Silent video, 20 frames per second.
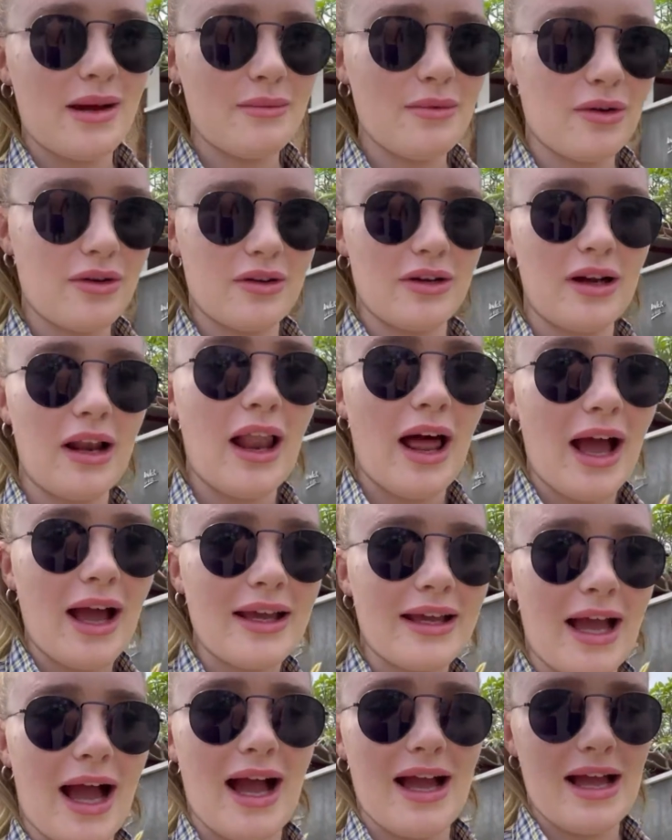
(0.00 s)
not going to
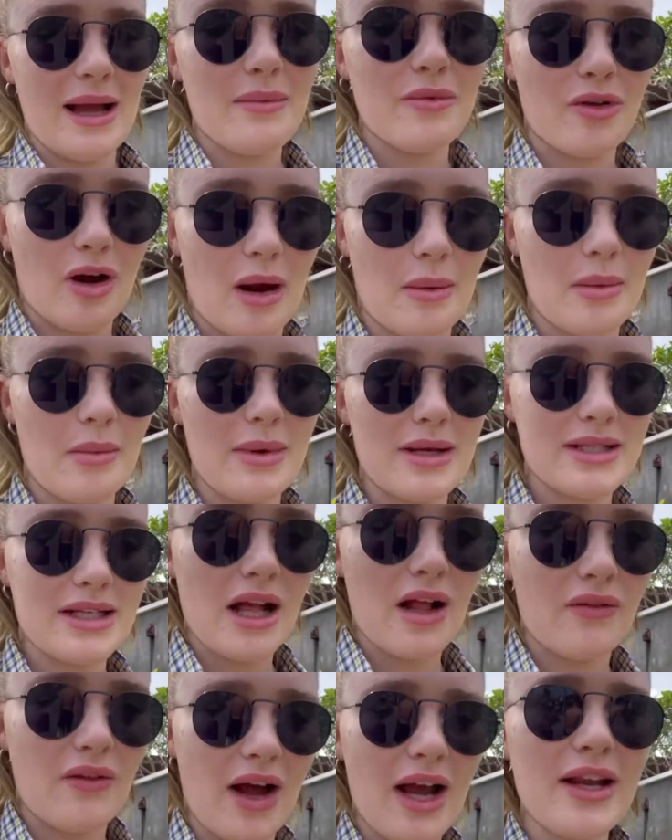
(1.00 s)
lie, I am crapping
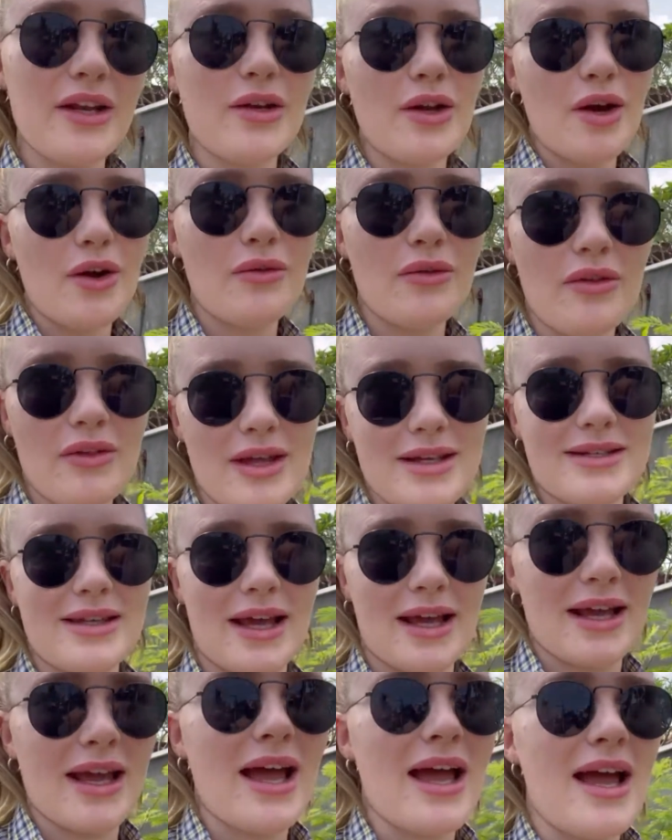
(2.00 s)
myself. I know that there's
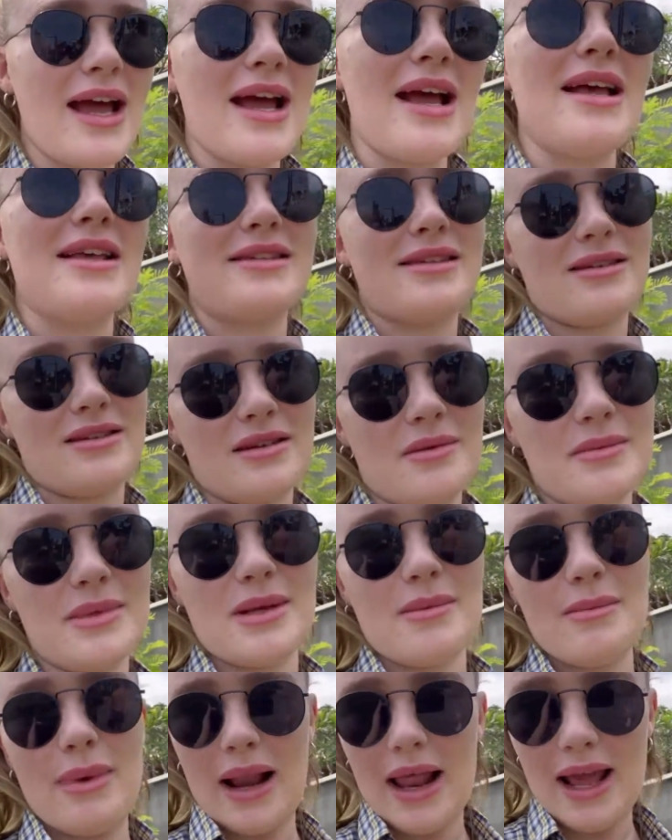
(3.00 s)
like systems
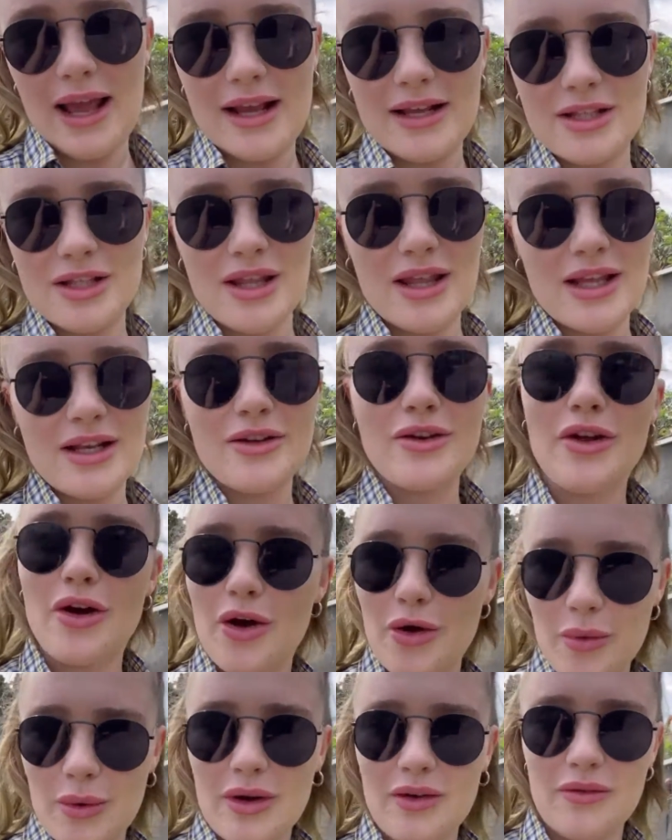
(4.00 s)
in place, they
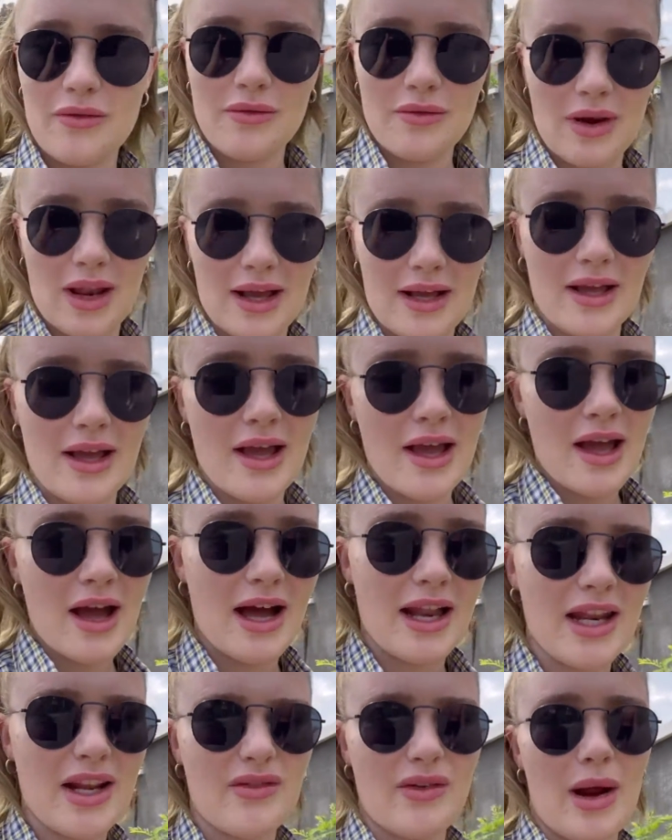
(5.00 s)
know when
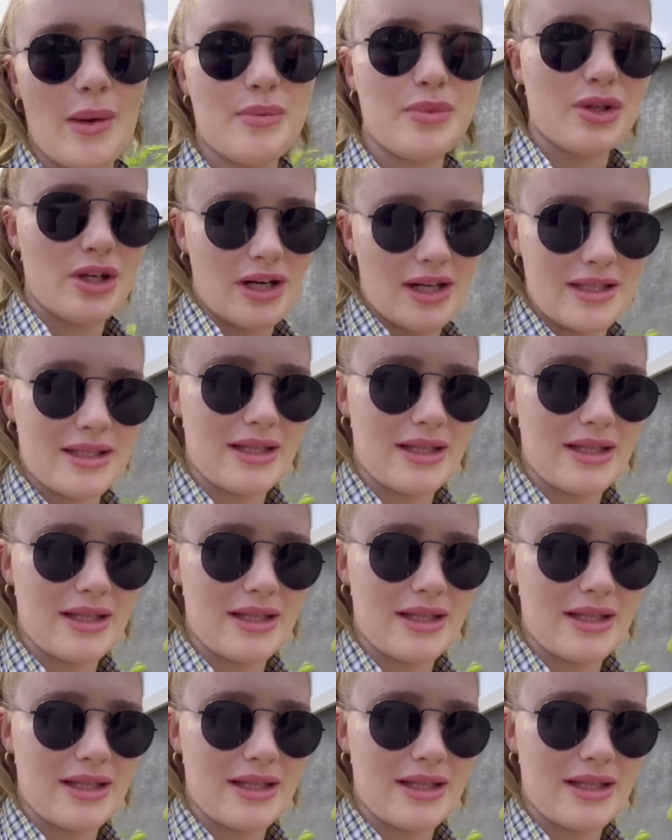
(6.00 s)
an eruption is